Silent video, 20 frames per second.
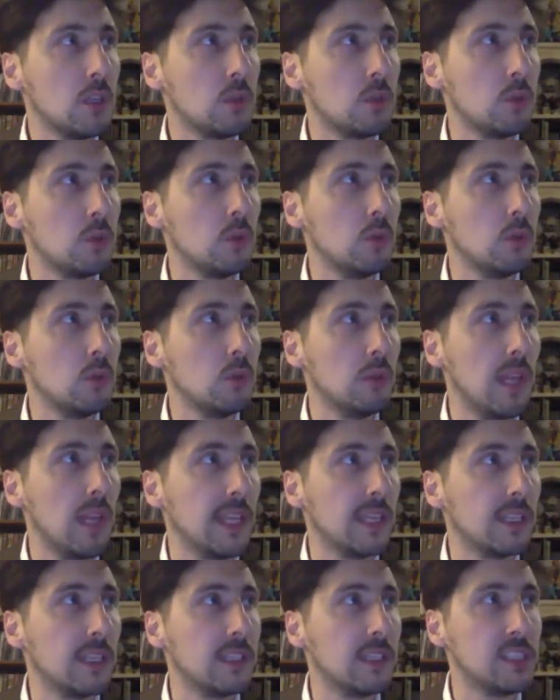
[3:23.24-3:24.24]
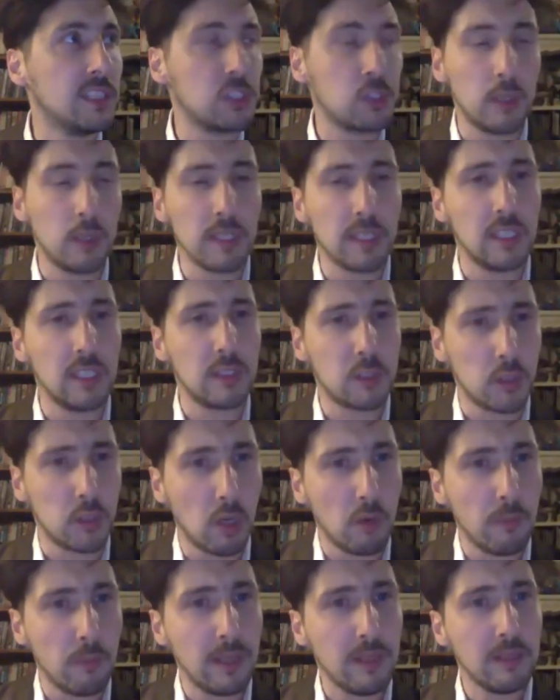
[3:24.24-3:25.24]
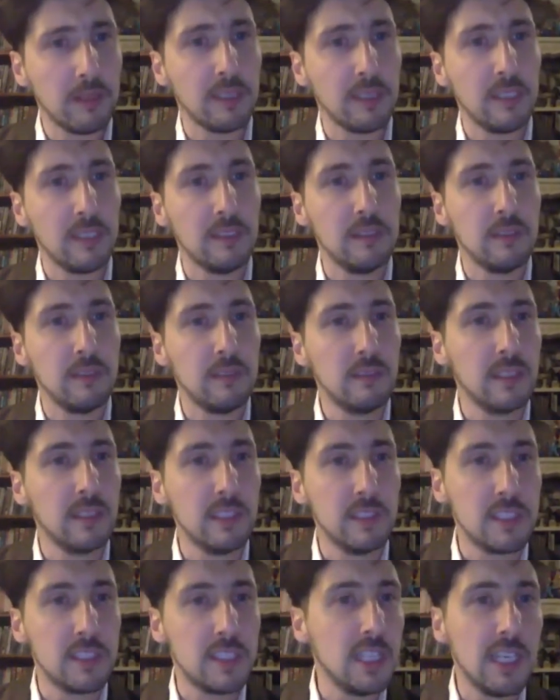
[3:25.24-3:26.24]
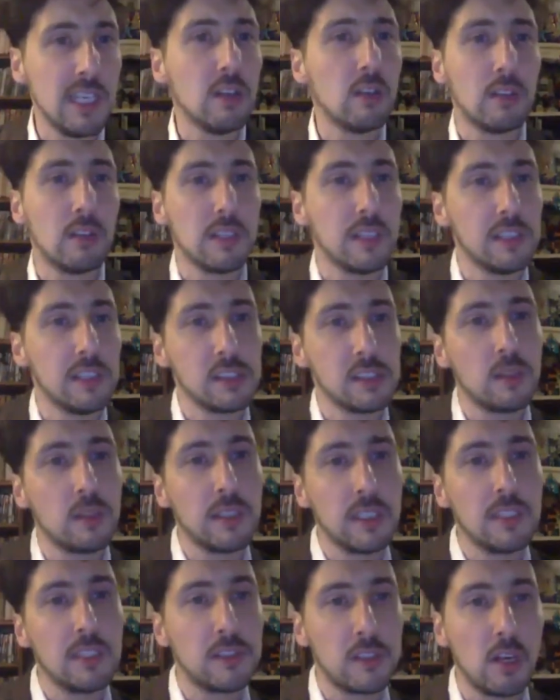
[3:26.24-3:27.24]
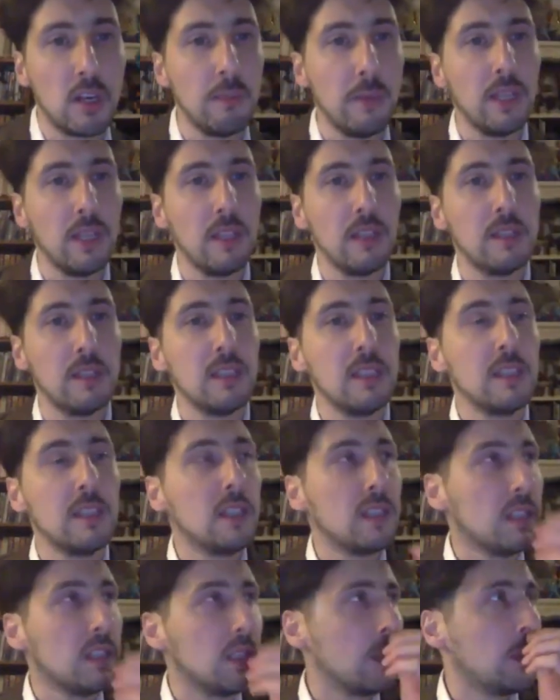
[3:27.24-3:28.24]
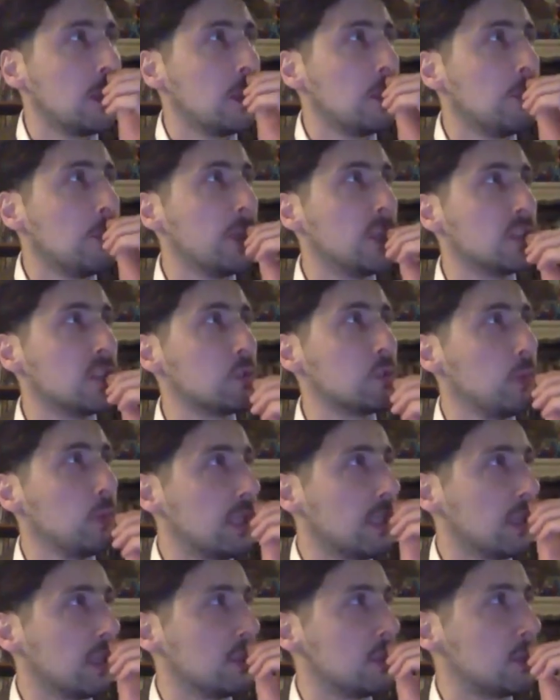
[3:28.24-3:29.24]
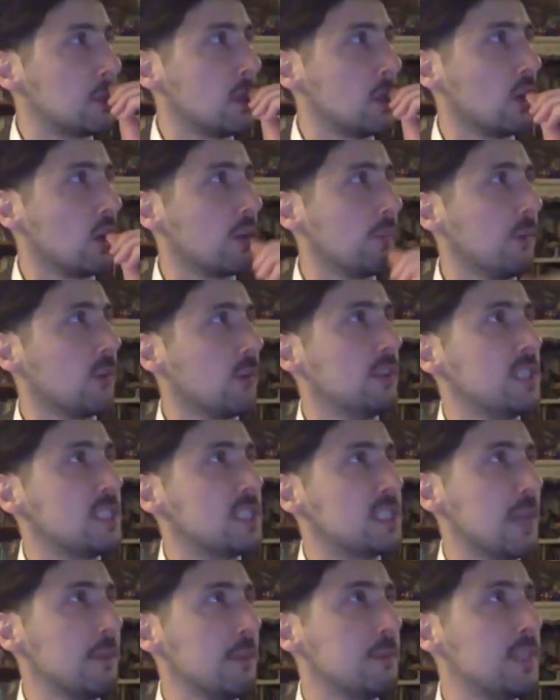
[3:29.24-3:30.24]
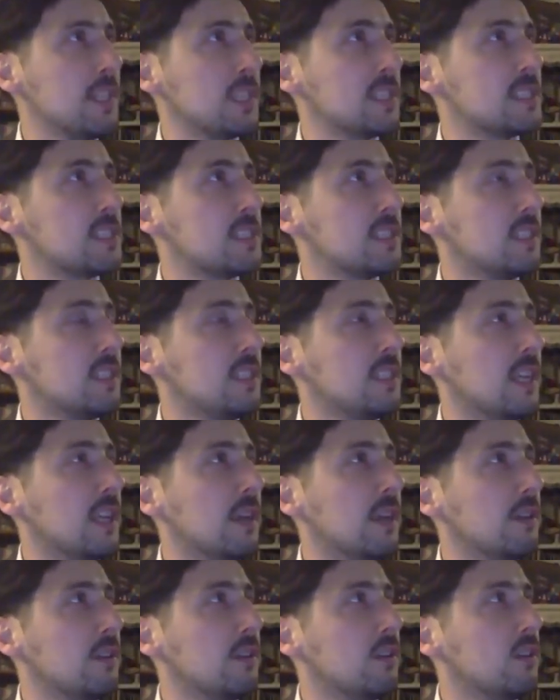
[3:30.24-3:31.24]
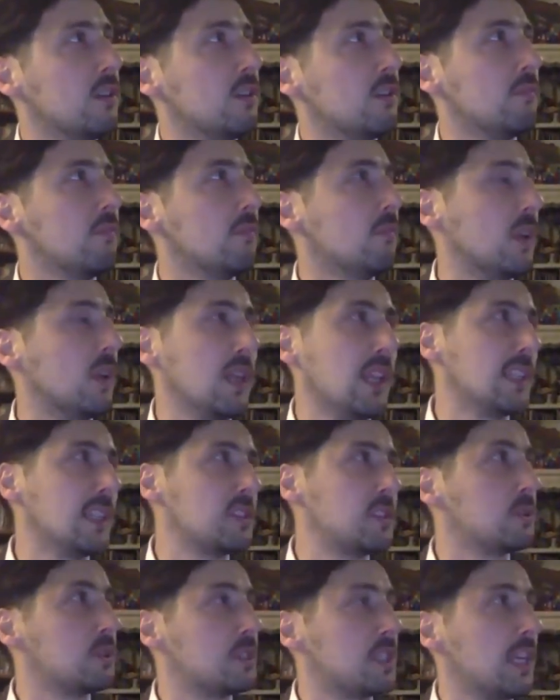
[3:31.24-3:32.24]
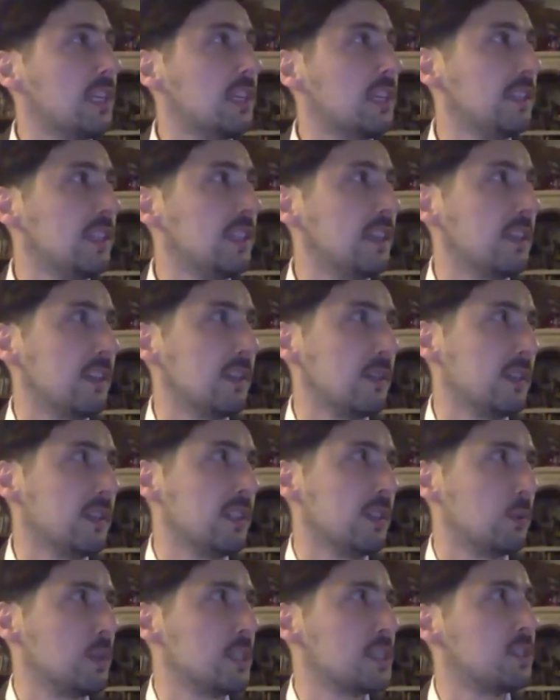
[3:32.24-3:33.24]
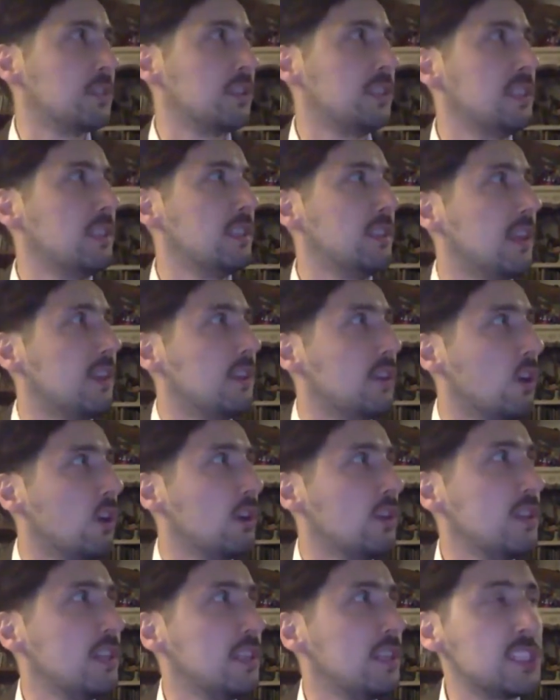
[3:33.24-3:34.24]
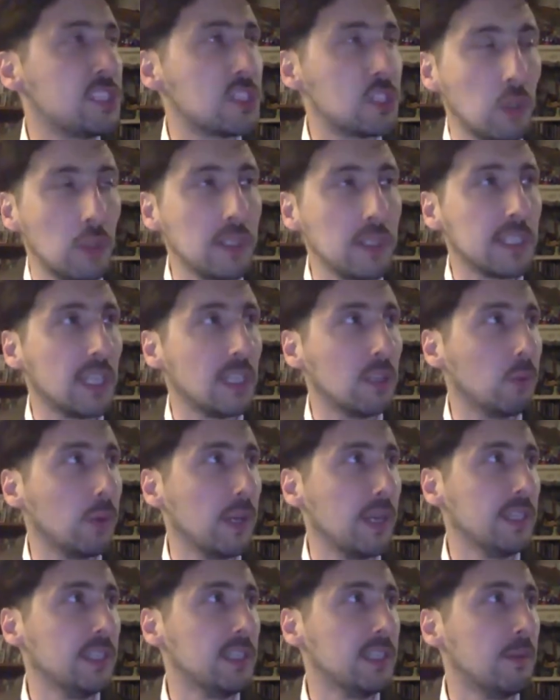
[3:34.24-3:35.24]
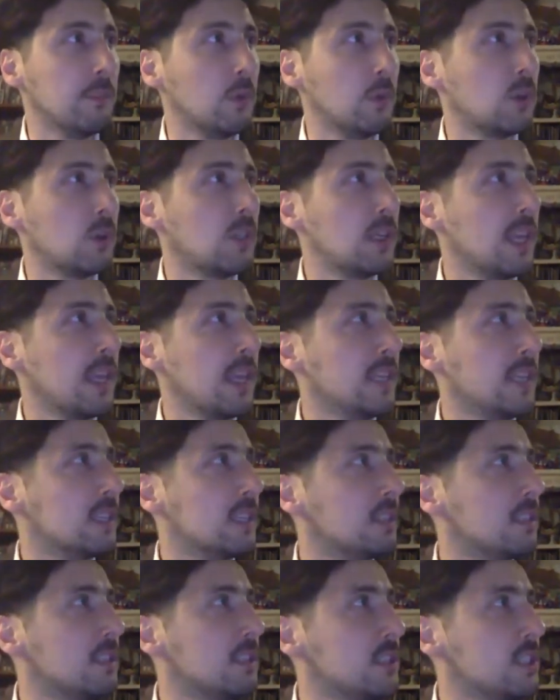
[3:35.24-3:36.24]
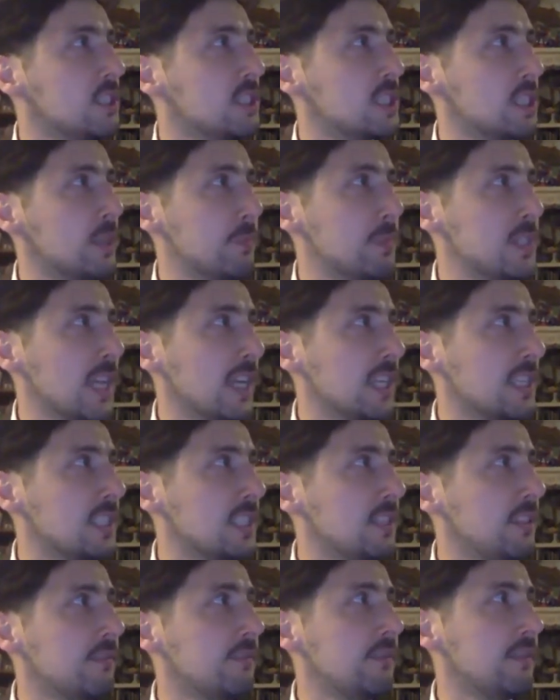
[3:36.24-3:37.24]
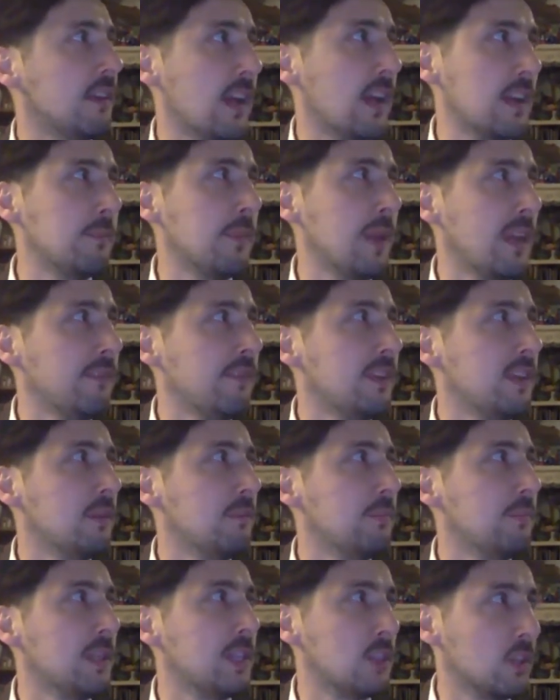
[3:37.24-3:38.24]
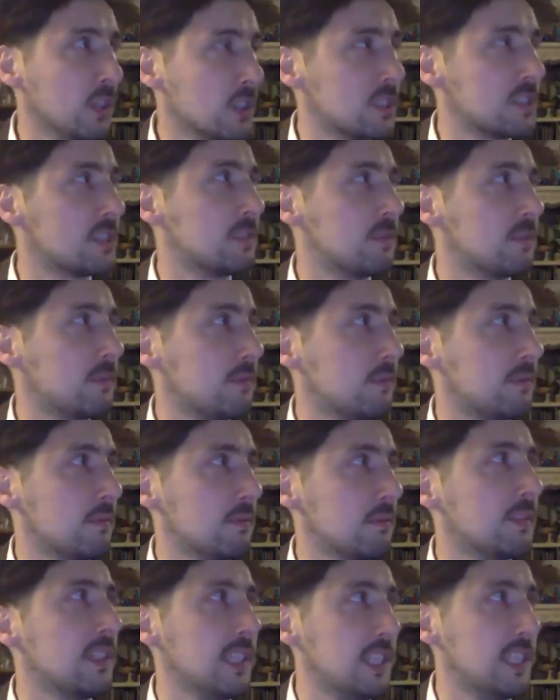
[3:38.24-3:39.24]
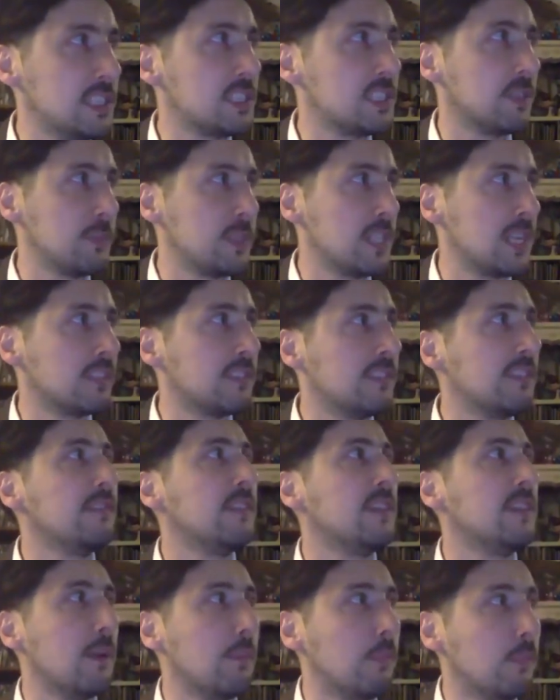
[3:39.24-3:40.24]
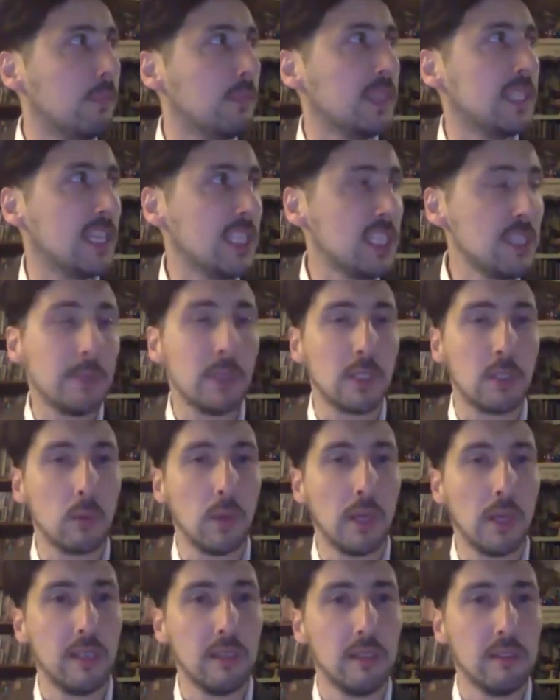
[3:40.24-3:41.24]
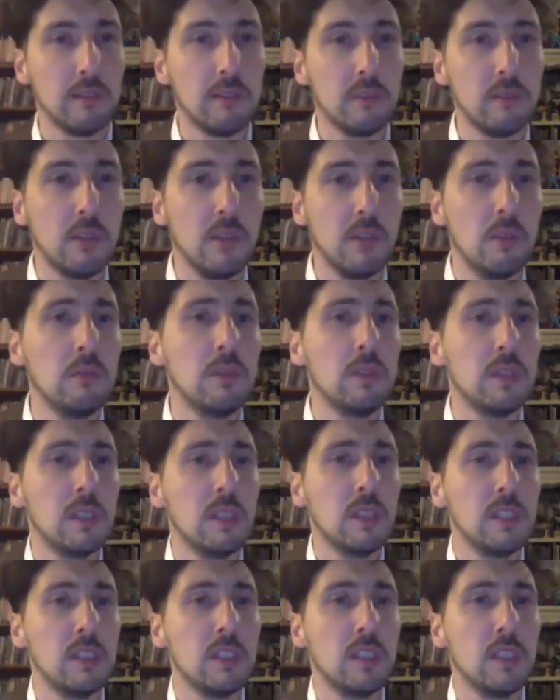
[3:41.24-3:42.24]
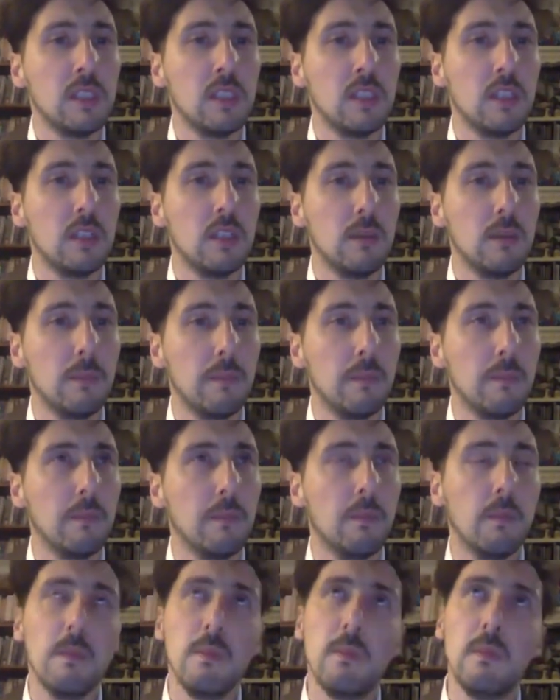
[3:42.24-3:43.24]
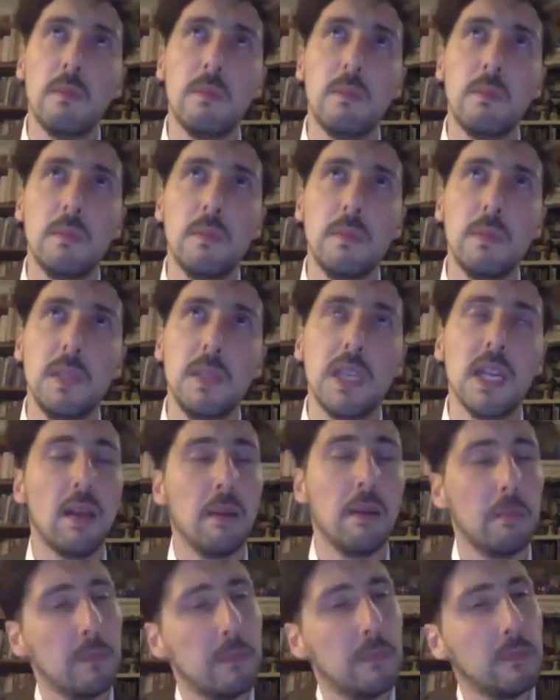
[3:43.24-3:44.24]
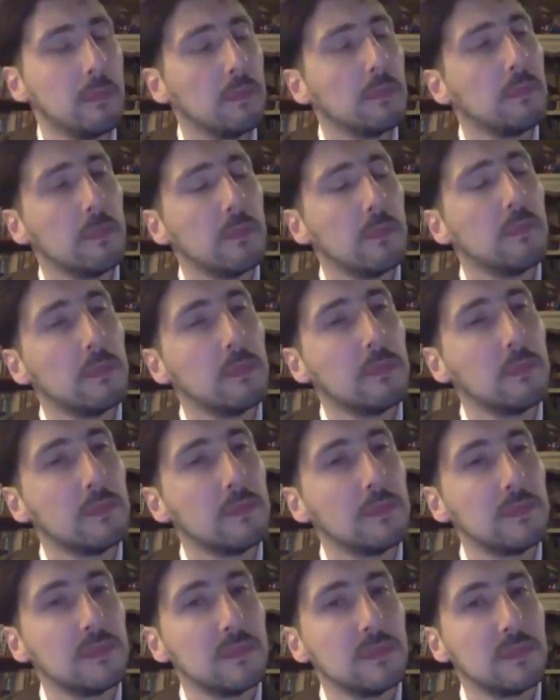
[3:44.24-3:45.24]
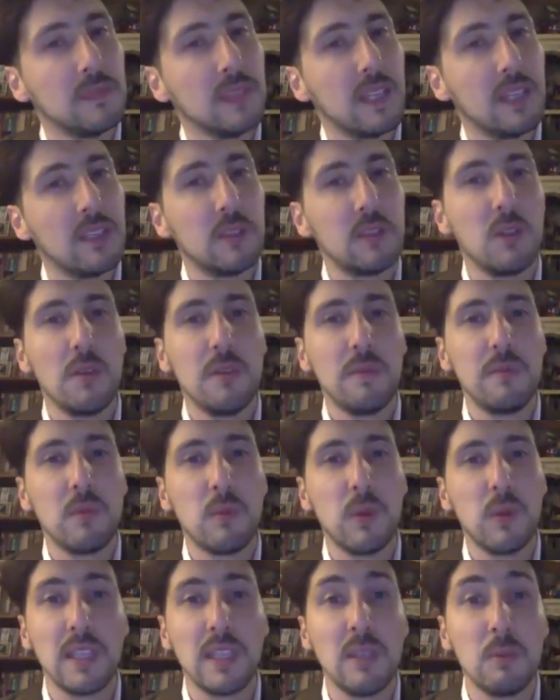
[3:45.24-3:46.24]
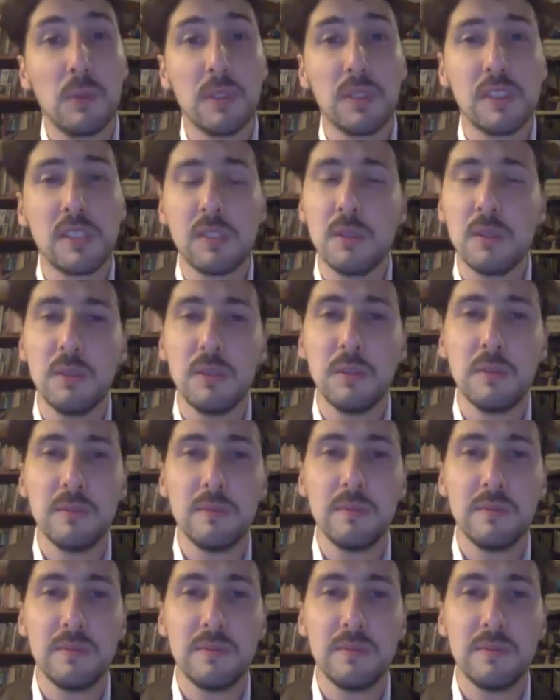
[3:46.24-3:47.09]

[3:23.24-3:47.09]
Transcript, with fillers: to like historical trauma in in Chile or historical trauma because we can talk about these subjects in an well as you said in the in the question in a non-historical way in a more like subjective and maybe because it is subjective in a in a deeper way you know um, yeah i don't know if joaquin wants to yeah may,